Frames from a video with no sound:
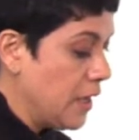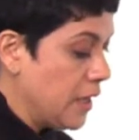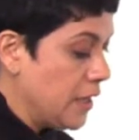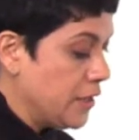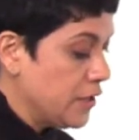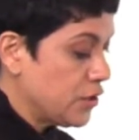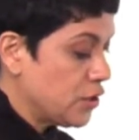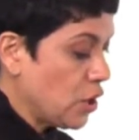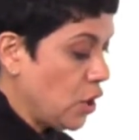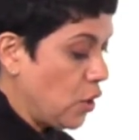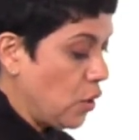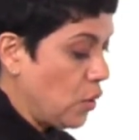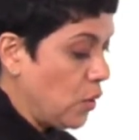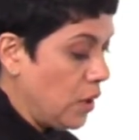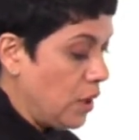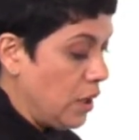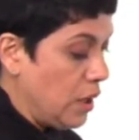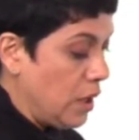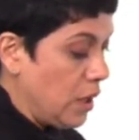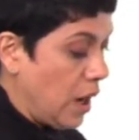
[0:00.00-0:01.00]
So
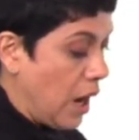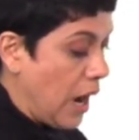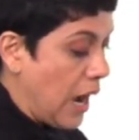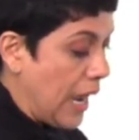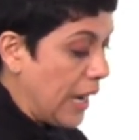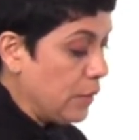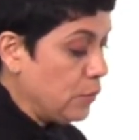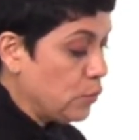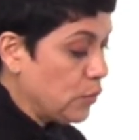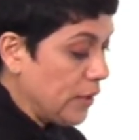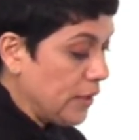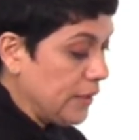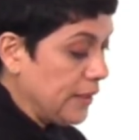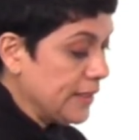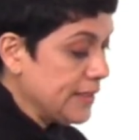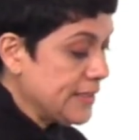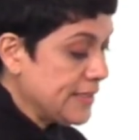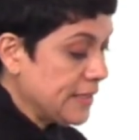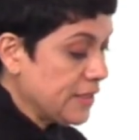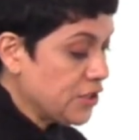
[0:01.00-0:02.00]
I
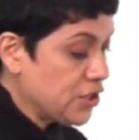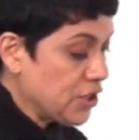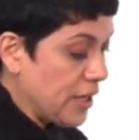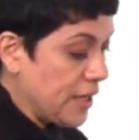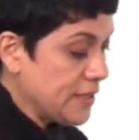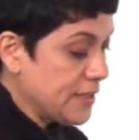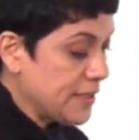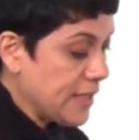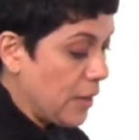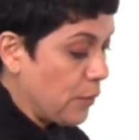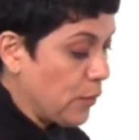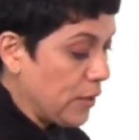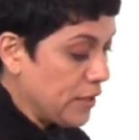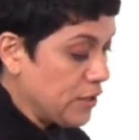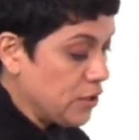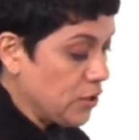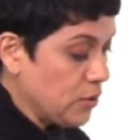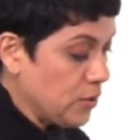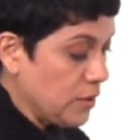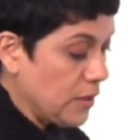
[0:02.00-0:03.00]
really suggest that we
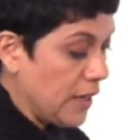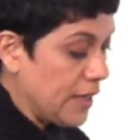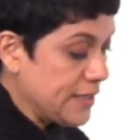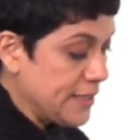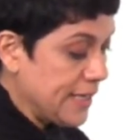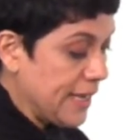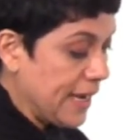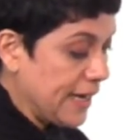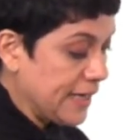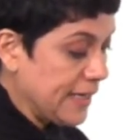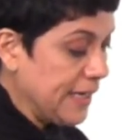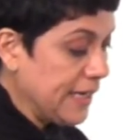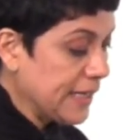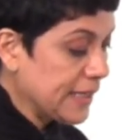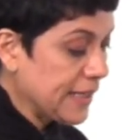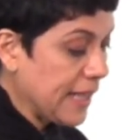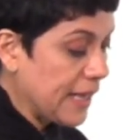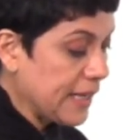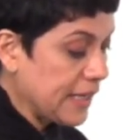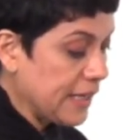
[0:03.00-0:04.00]
do a technique
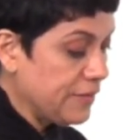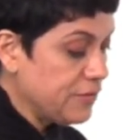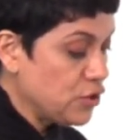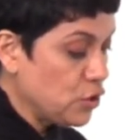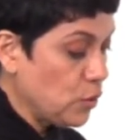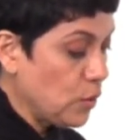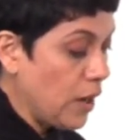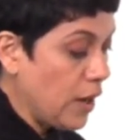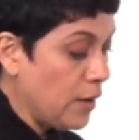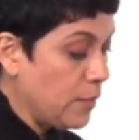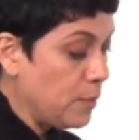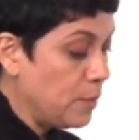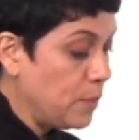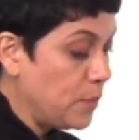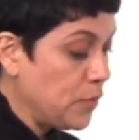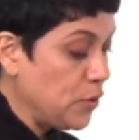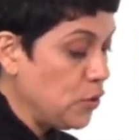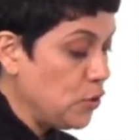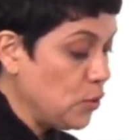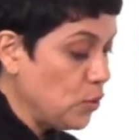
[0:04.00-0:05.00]
that gives you a
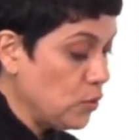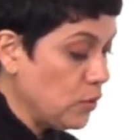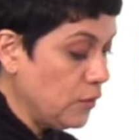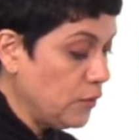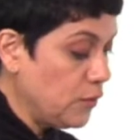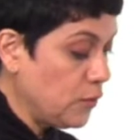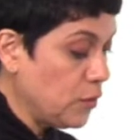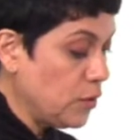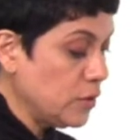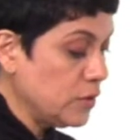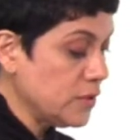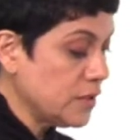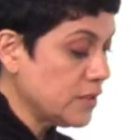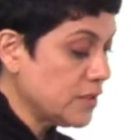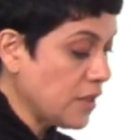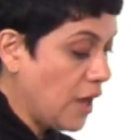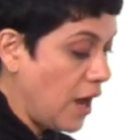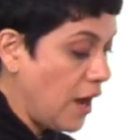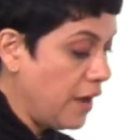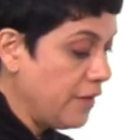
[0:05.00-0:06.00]
beautiful,
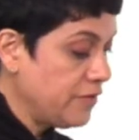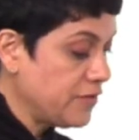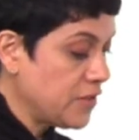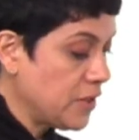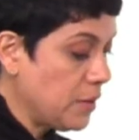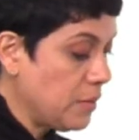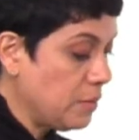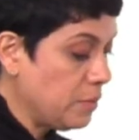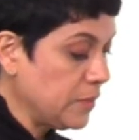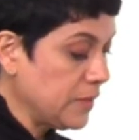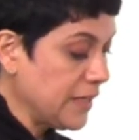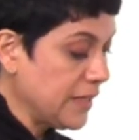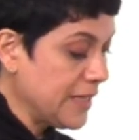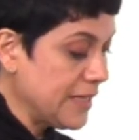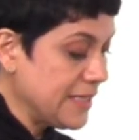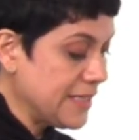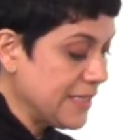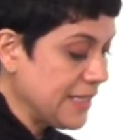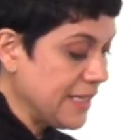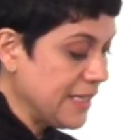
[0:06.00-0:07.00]
soft,
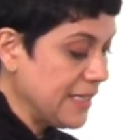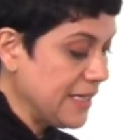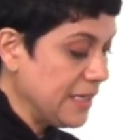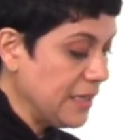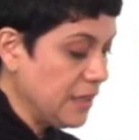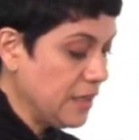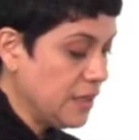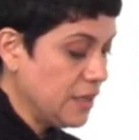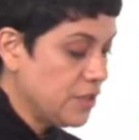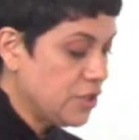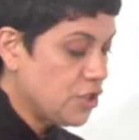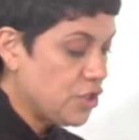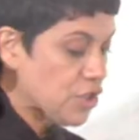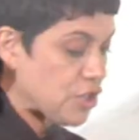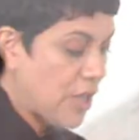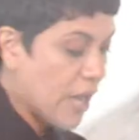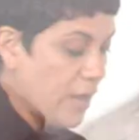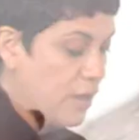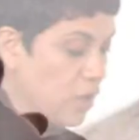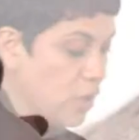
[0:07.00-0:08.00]
blended
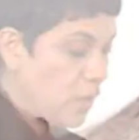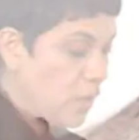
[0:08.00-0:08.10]
shadow